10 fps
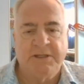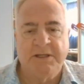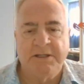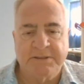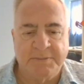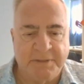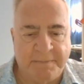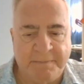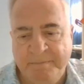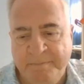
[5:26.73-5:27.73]
none of this comes
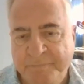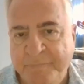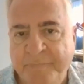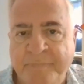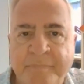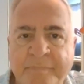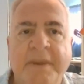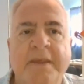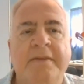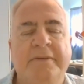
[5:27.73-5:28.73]
up.
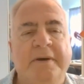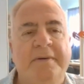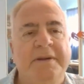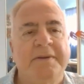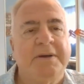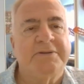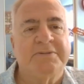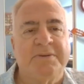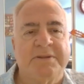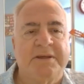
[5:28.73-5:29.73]
So anyway, I
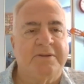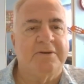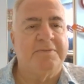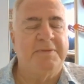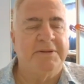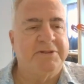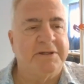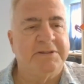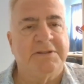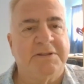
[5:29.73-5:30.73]
just want to get that off my
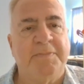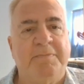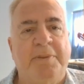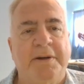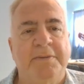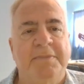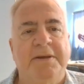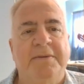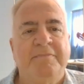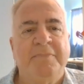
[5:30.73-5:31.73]
chest. It's been bugging
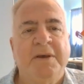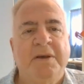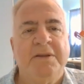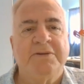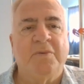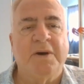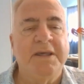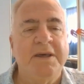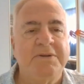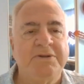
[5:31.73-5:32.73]
me. So why
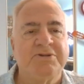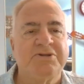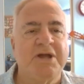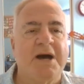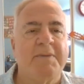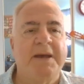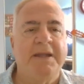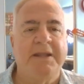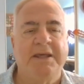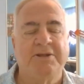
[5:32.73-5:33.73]
can't we just stop
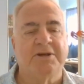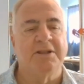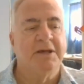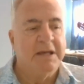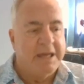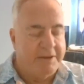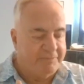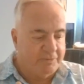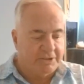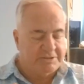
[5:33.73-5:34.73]
hating each other?
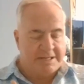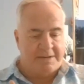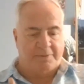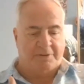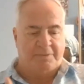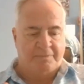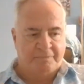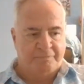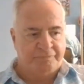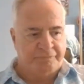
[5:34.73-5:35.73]
If, for example,
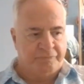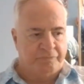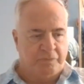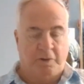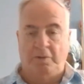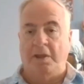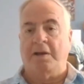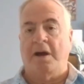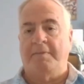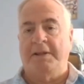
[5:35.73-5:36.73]
you like
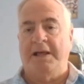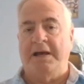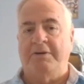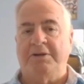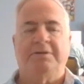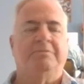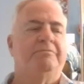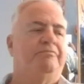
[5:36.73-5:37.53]
Kamala Harris,